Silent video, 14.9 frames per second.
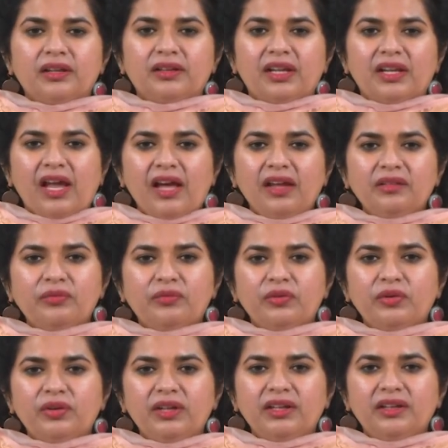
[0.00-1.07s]
The last
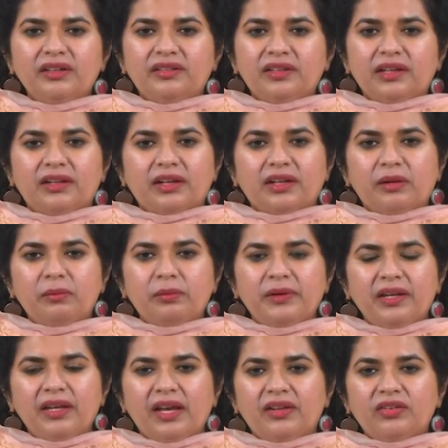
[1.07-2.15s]
4 years at the
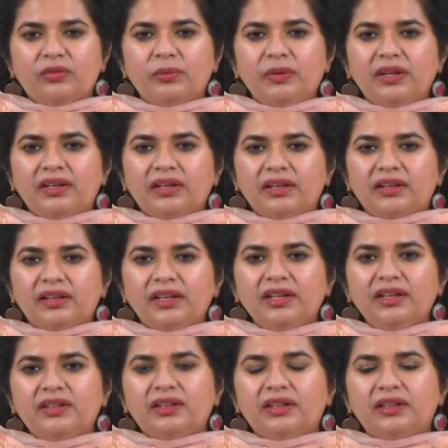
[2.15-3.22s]
company has been a
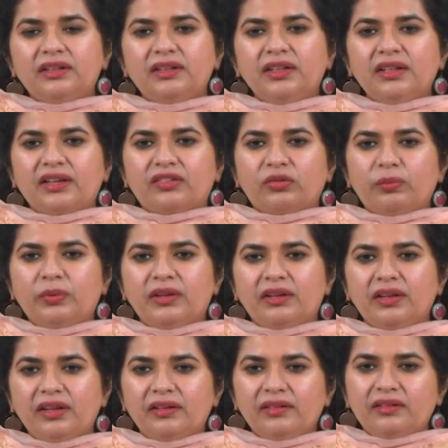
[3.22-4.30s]
great learning
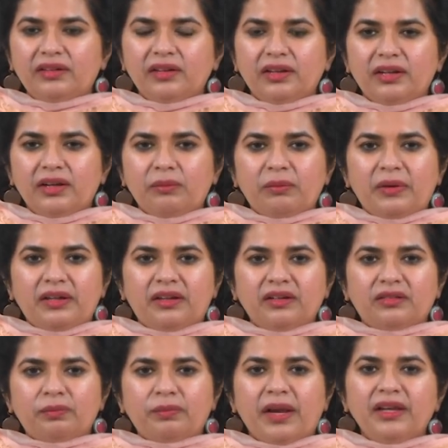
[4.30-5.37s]
experience, but
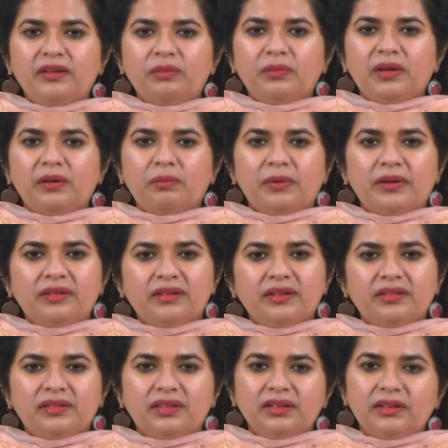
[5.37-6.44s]
despite my
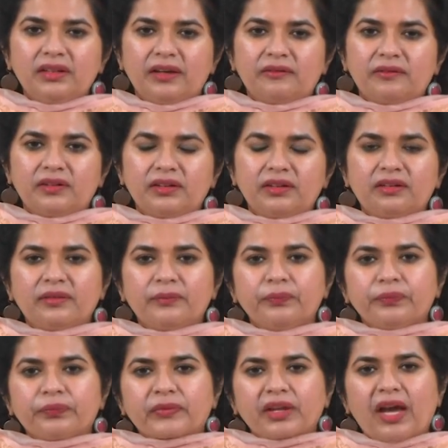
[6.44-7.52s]
persistent efforts,
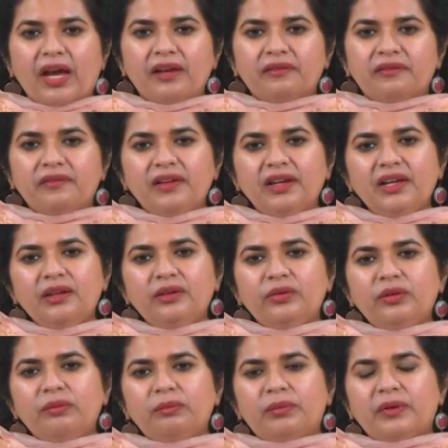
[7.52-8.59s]
I have failed to
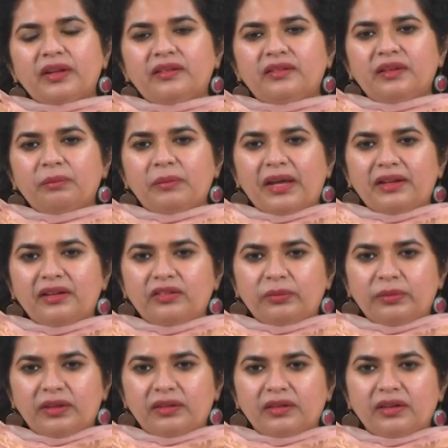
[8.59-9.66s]
impress the
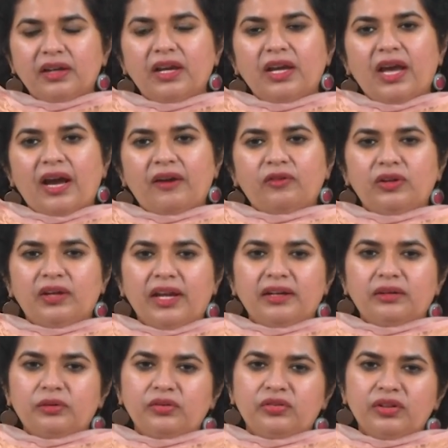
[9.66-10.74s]
management. I would
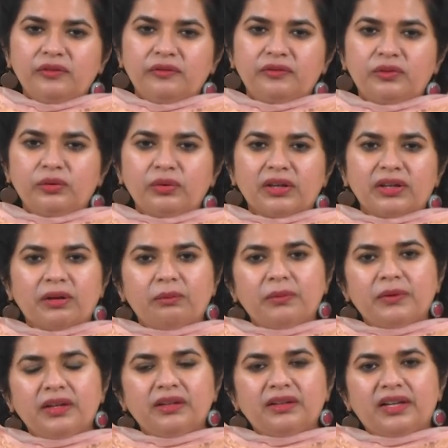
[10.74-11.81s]
like to shift to a
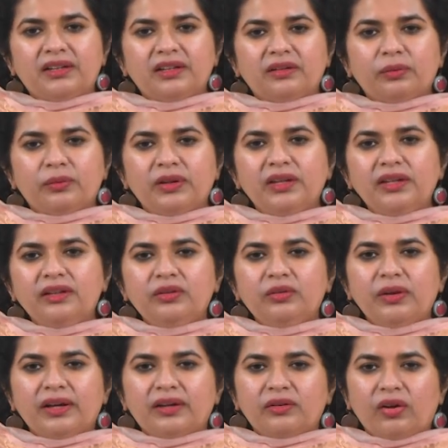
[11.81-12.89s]
company that is willing to
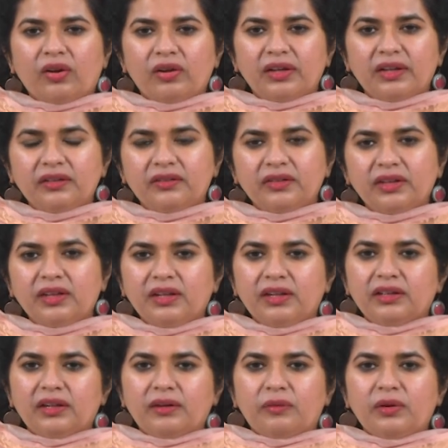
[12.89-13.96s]
acknowledge
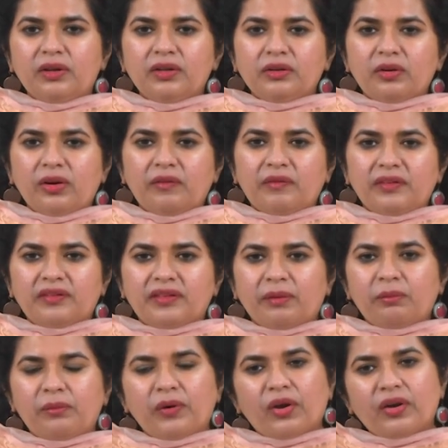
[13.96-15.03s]
the work of its
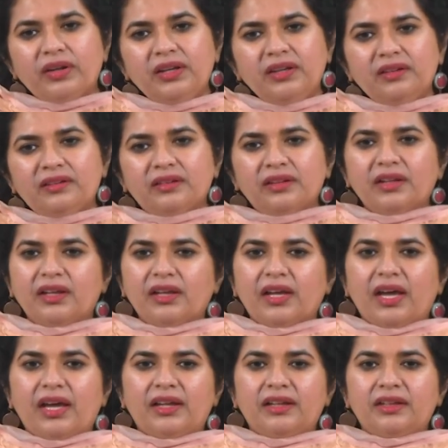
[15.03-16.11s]
employees
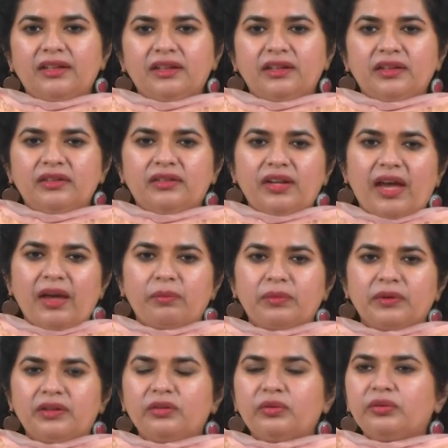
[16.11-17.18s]
and tap
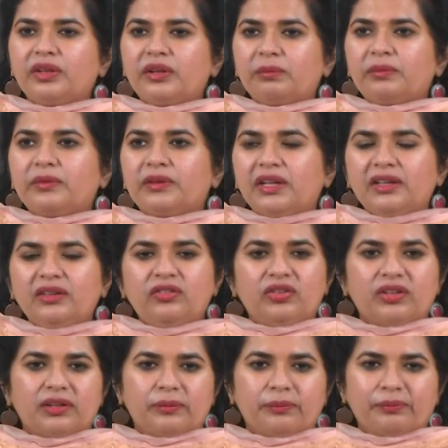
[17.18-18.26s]
into their
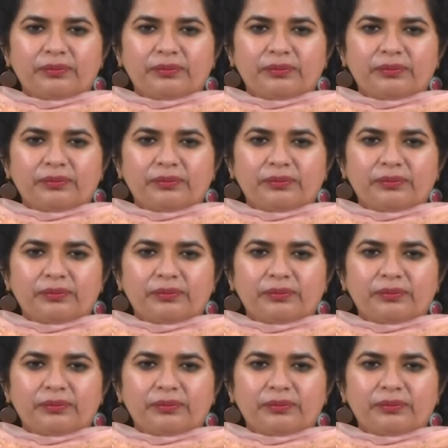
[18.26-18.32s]
potential.